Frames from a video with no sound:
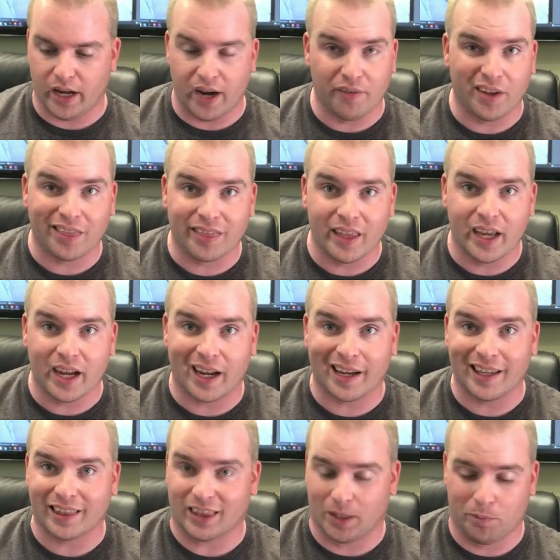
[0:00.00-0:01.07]
everything,
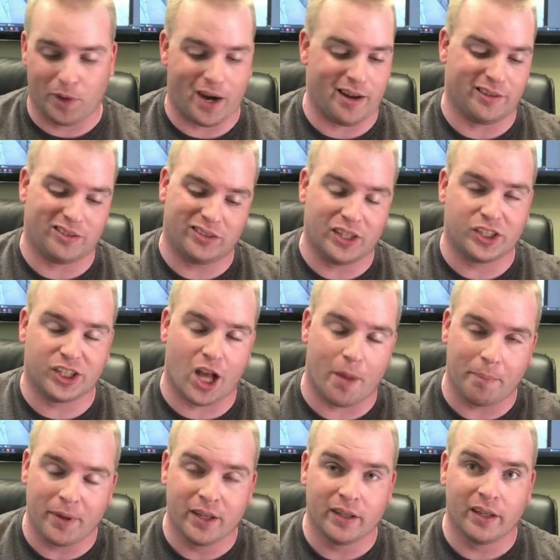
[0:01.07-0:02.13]
get them ready to stitch
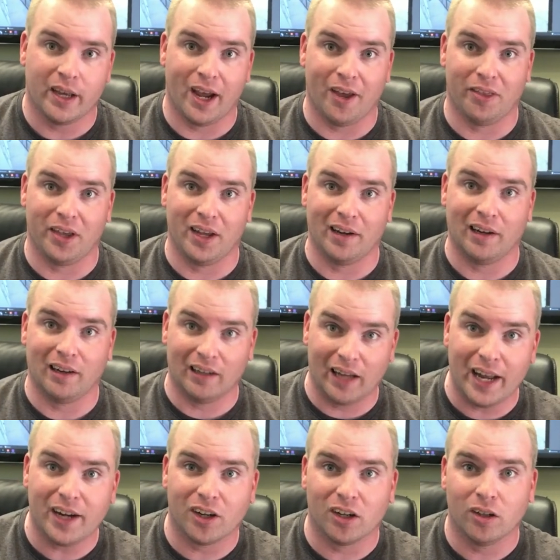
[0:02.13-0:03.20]
up, and then
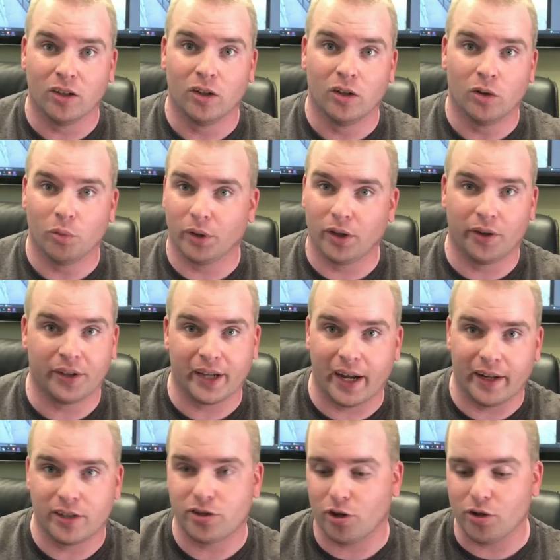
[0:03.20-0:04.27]
later we're going to
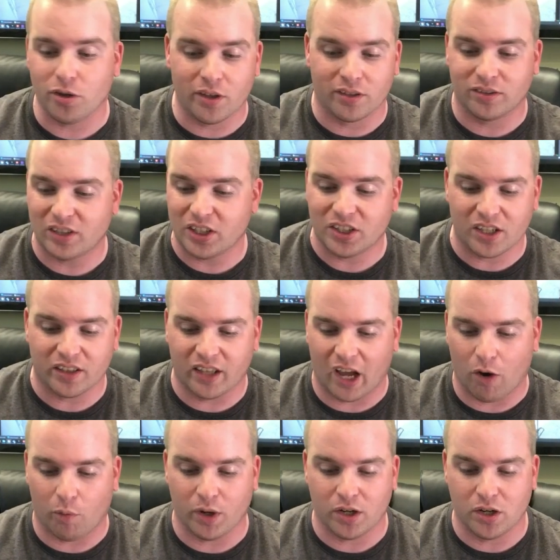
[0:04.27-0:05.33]
kind of show you the stitching
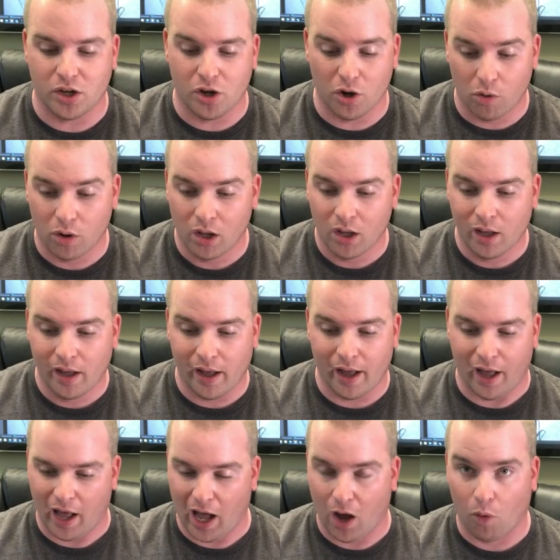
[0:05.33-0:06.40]
that we do,
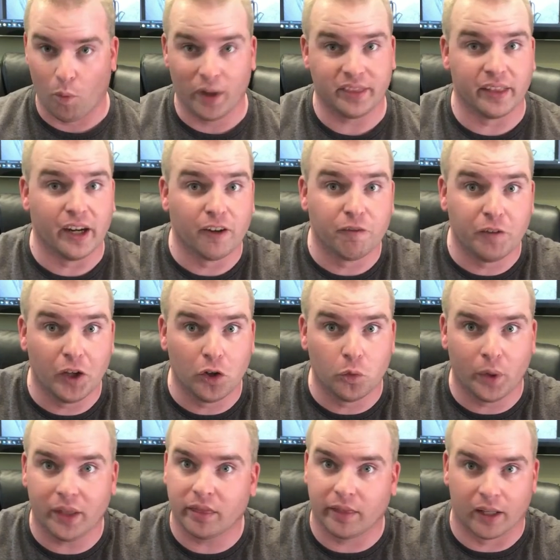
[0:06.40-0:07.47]
what they're filled with.